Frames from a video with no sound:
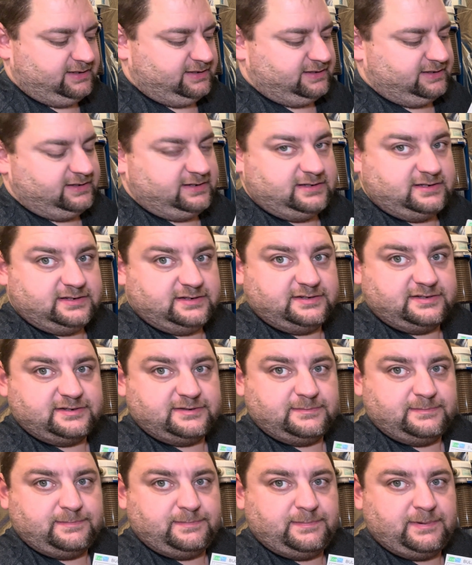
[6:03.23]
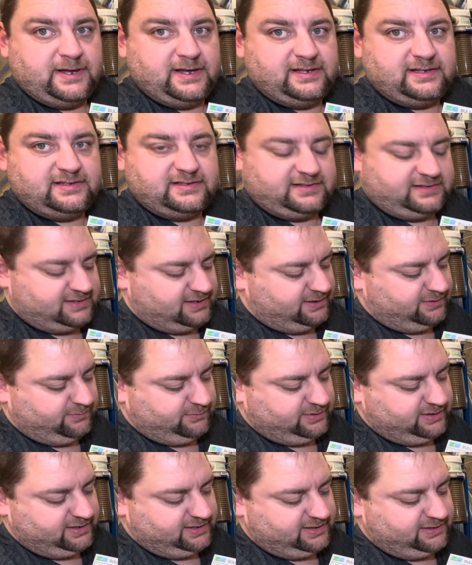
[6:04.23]
there's pins
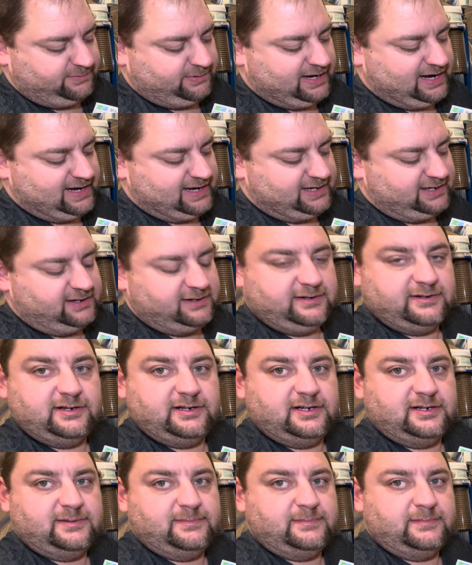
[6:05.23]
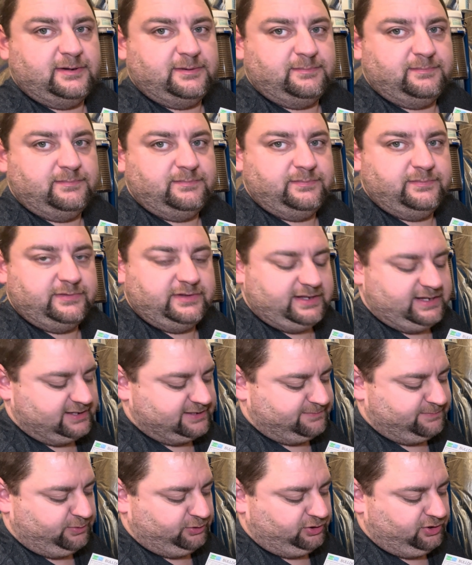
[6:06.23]
with the bracket
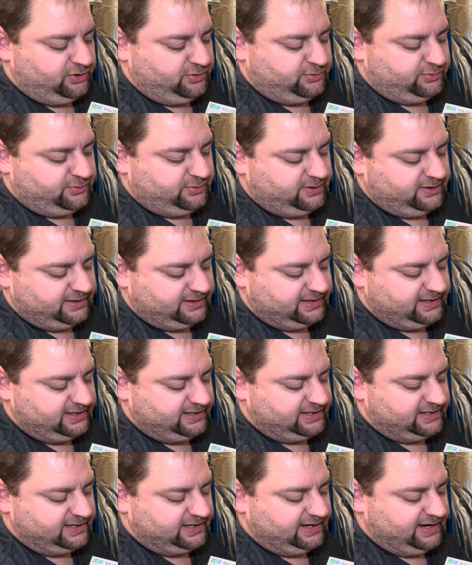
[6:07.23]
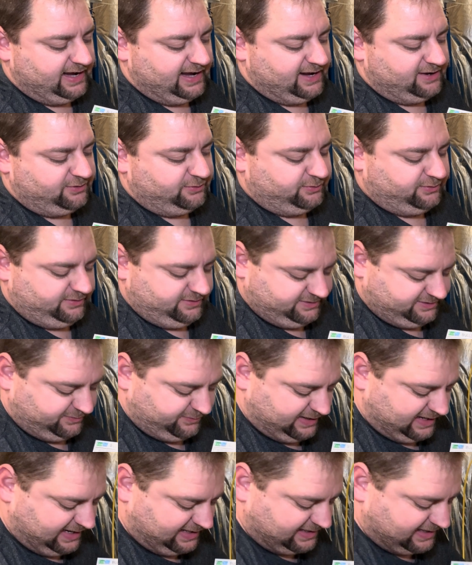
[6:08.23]
that's below the handle, so
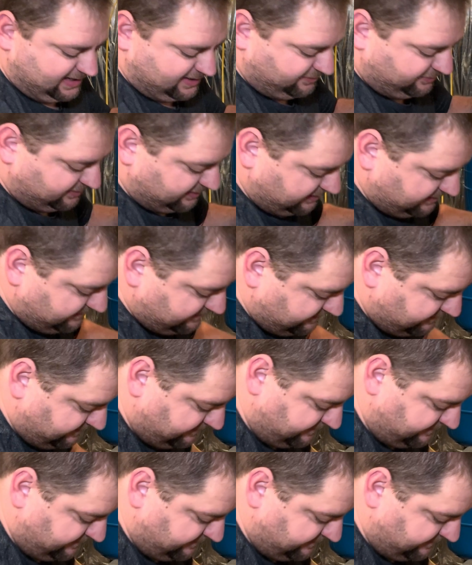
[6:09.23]
we add that on.